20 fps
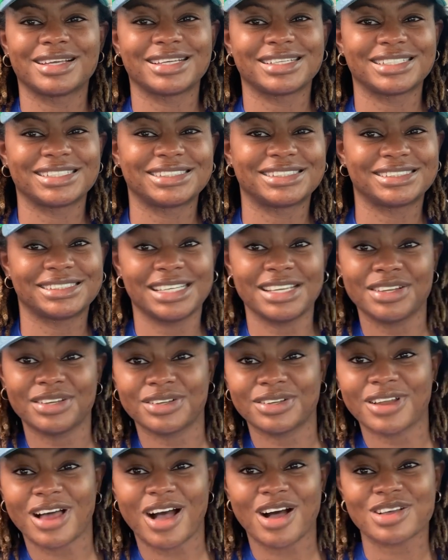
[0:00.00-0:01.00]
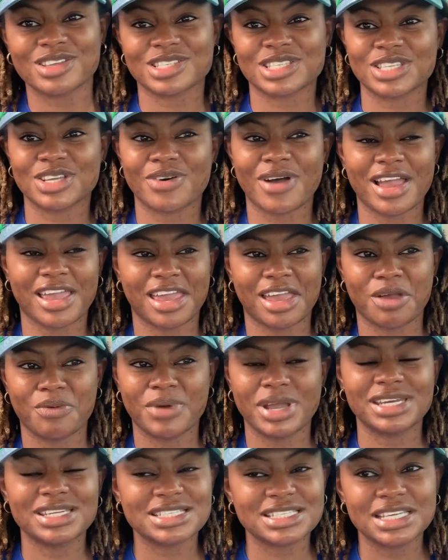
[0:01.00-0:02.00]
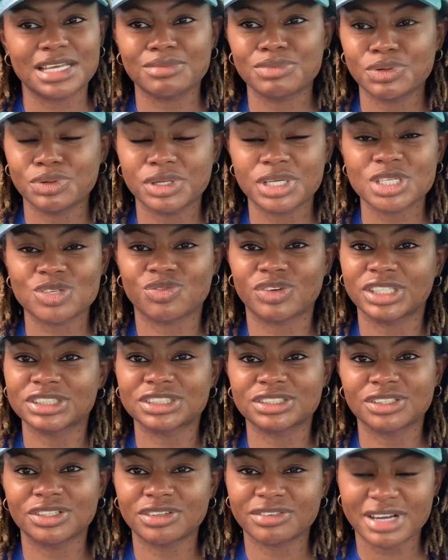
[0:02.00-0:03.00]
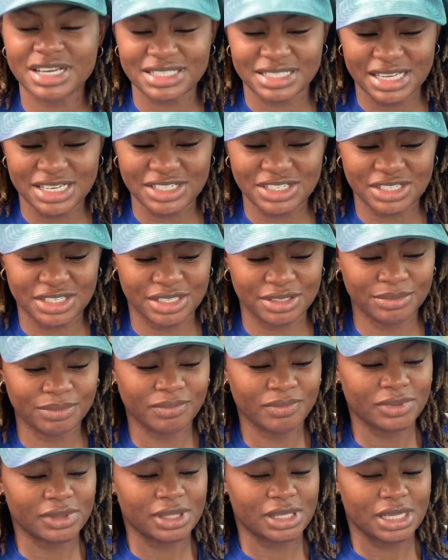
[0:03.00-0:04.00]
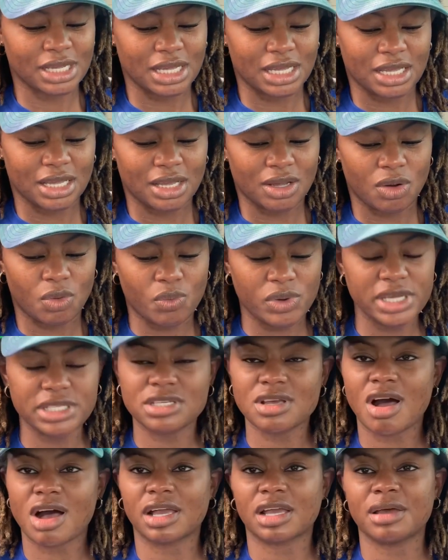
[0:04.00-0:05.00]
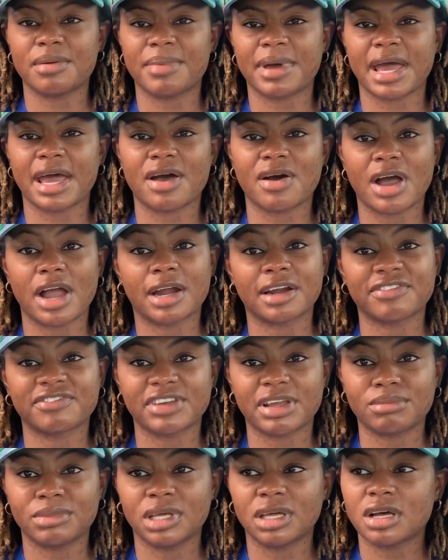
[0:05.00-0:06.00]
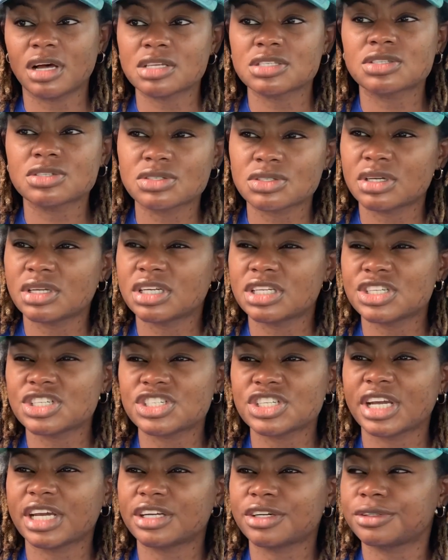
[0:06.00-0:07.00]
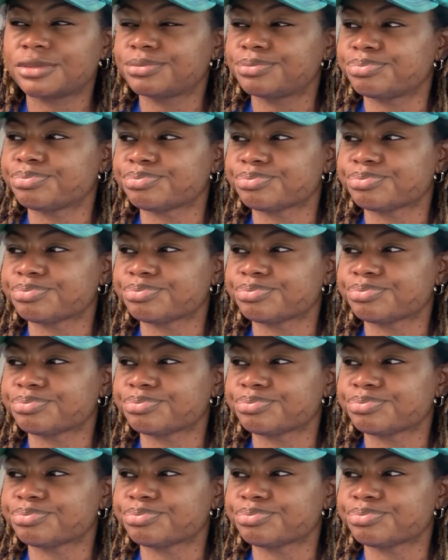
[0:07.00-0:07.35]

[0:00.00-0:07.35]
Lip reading: seal also. I can't wait to see him do his first notarization. We talk about our family hustles on this channel.